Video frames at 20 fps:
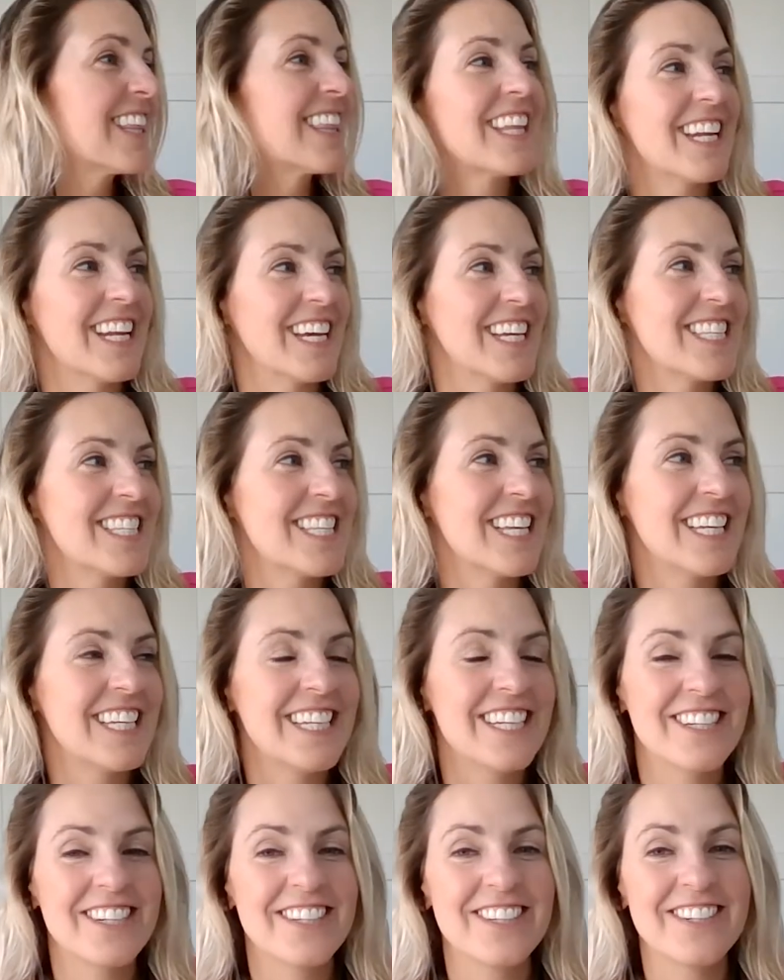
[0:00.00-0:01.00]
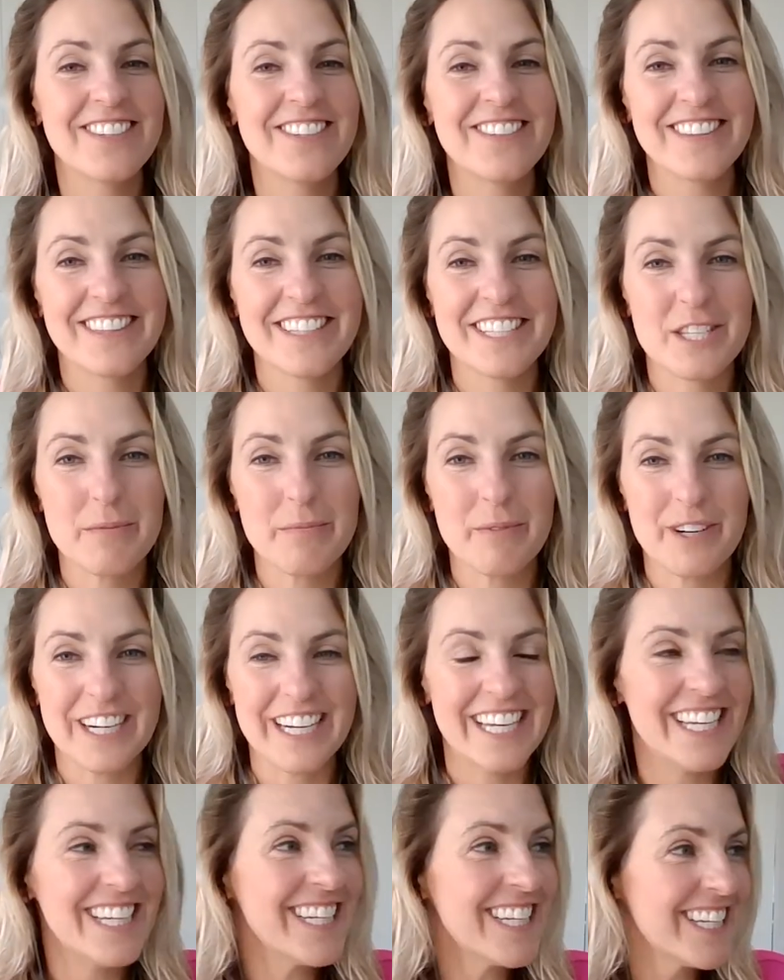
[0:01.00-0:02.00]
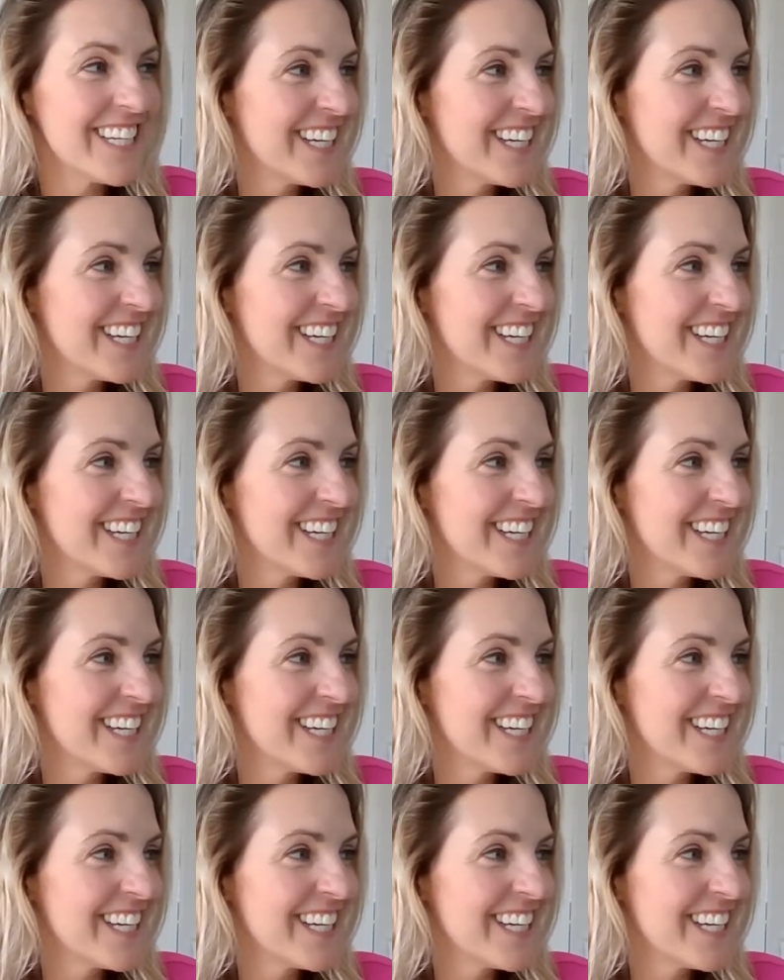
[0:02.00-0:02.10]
that I sent you this morning.